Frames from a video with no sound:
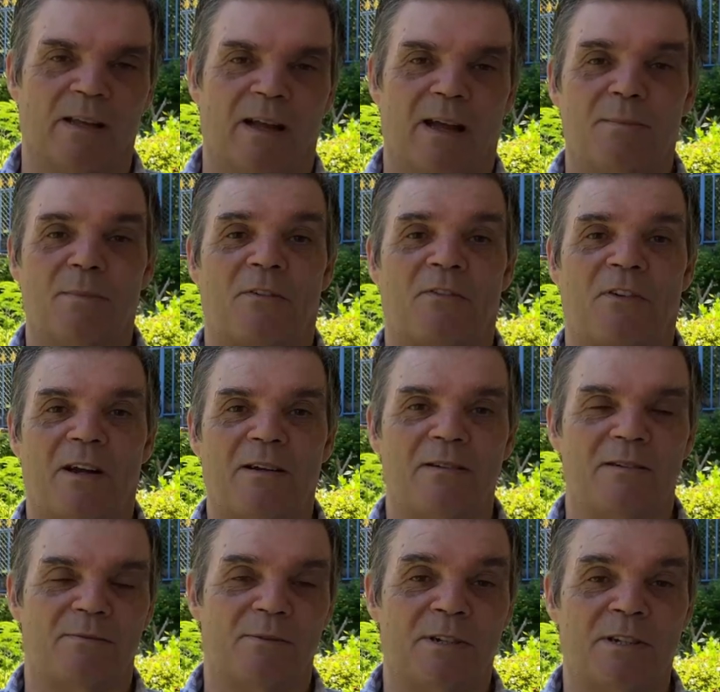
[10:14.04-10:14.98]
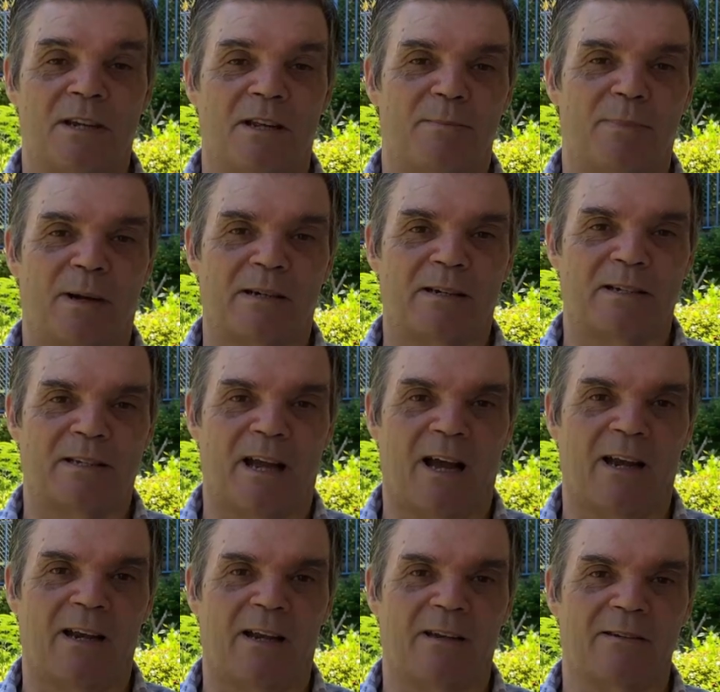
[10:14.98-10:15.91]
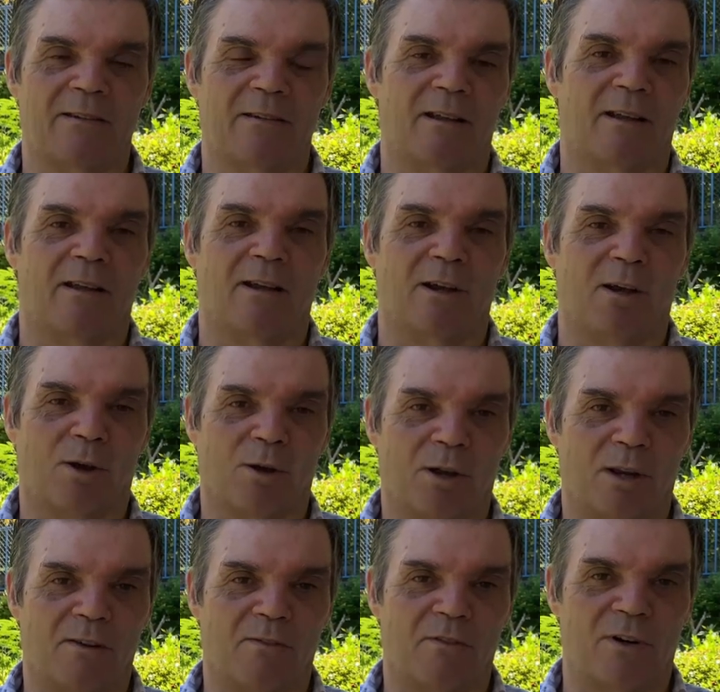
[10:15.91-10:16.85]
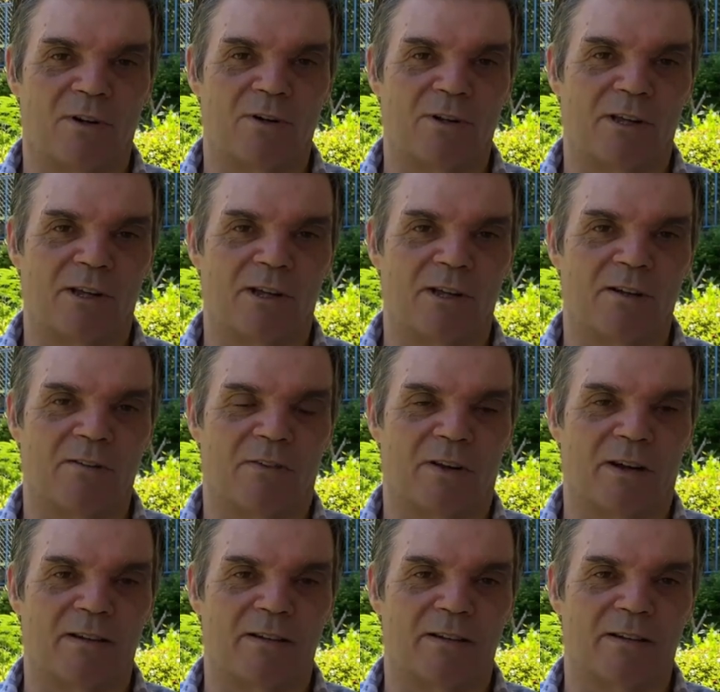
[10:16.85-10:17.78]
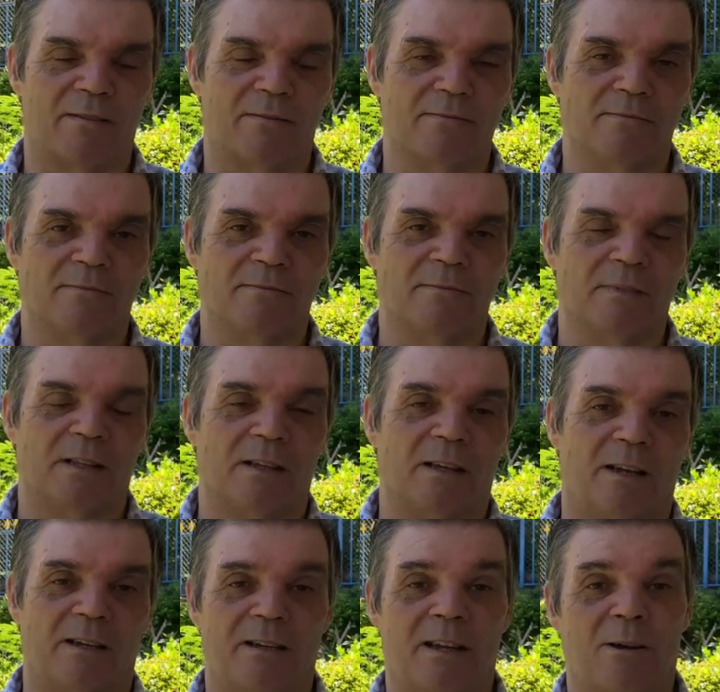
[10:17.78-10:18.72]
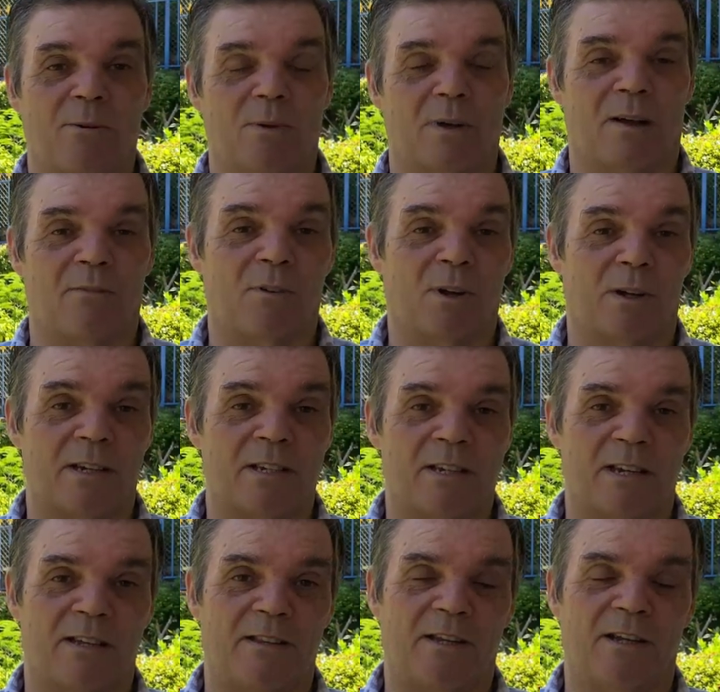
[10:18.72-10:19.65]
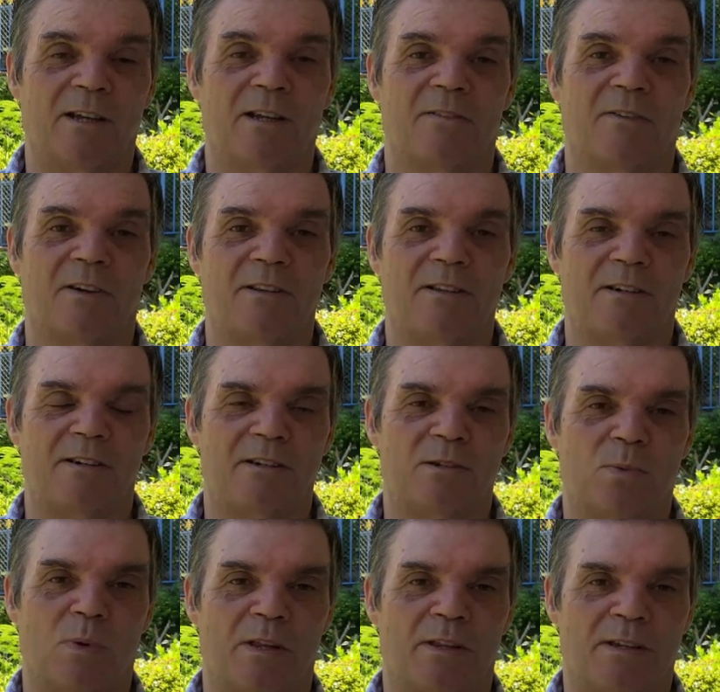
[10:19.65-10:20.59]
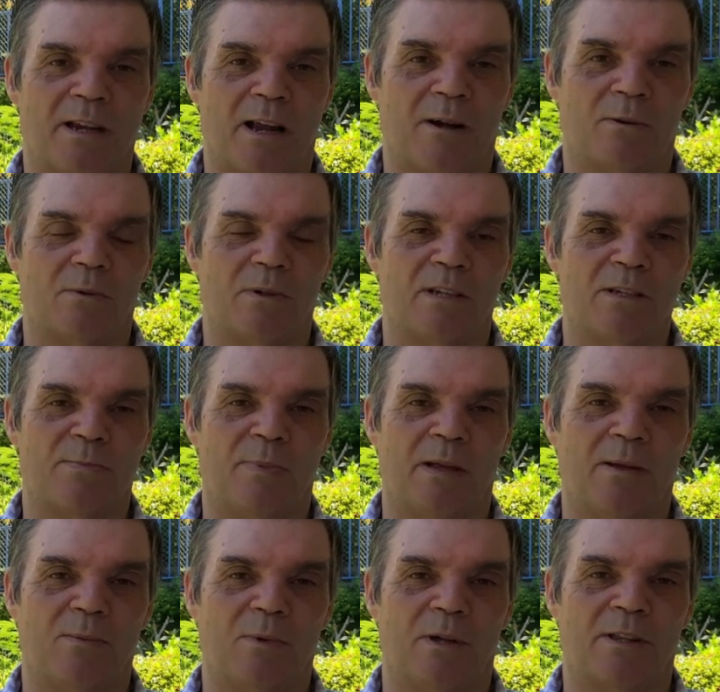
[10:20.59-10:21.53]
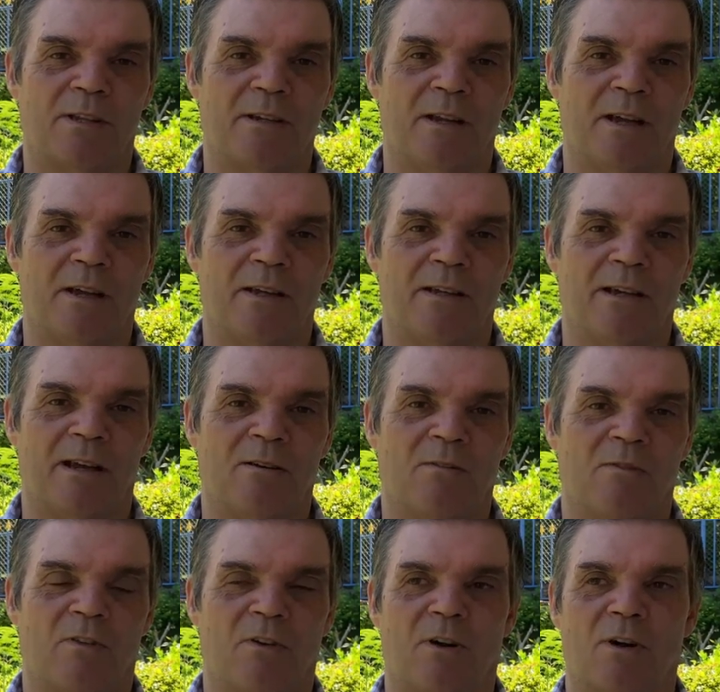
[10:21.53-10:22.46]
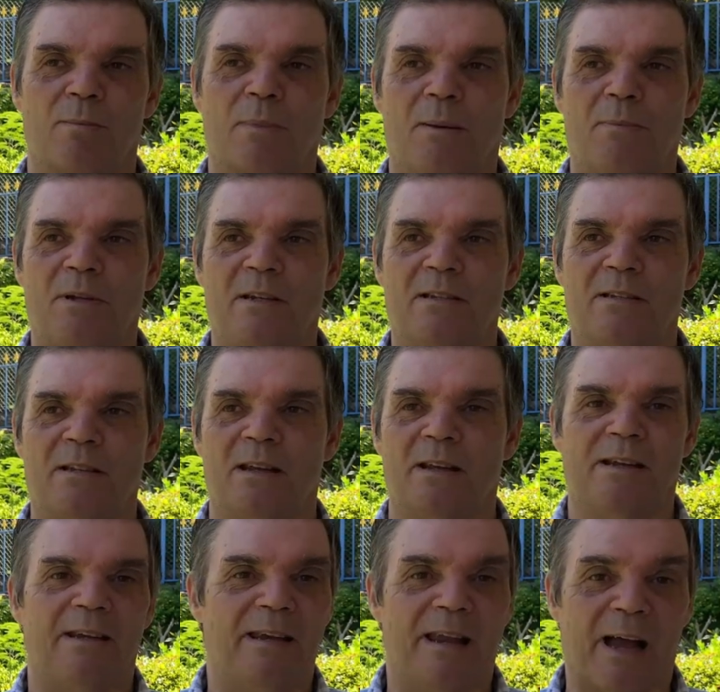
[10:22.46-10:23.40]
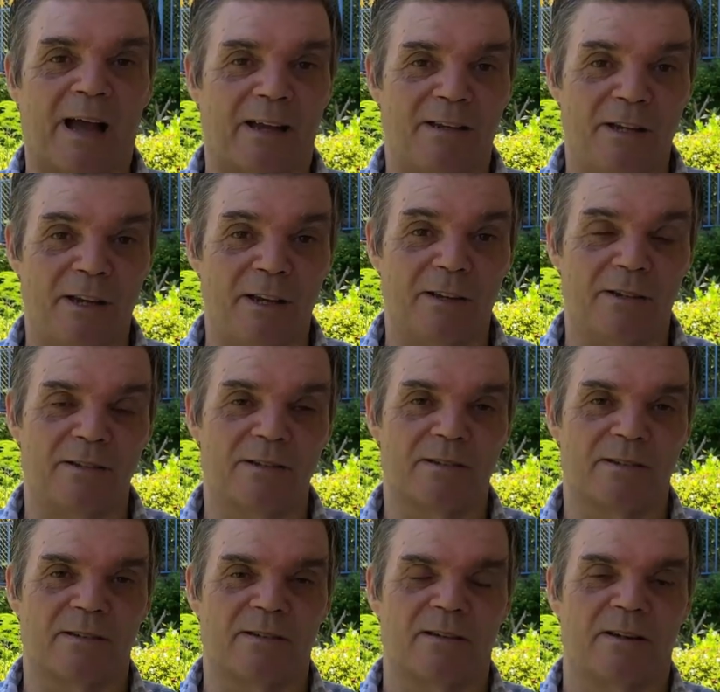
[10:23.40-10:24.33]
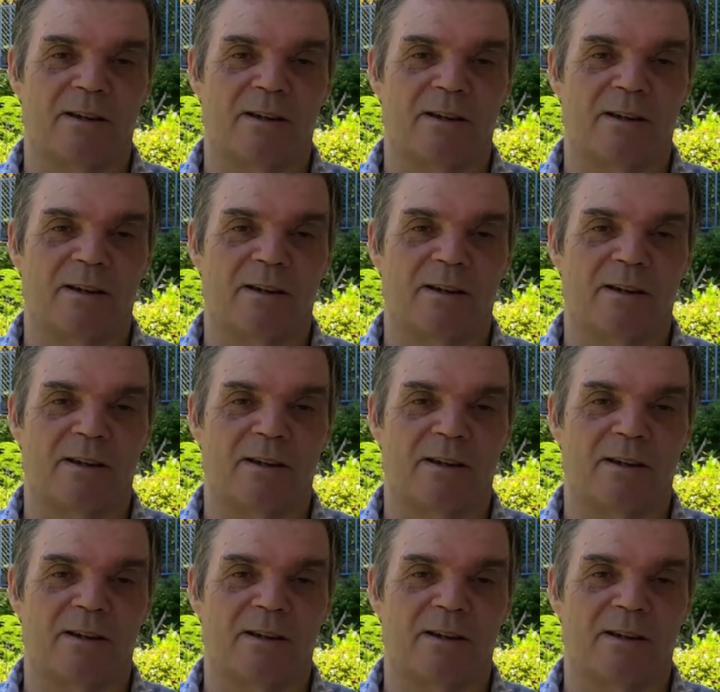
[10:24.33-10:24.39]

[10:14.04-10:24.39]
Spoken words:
And my friend returned back to Thailand looking for another girlfriend. And now I've got to say, the girlfriend that he's with now, he's been with her now for maybe 9 years.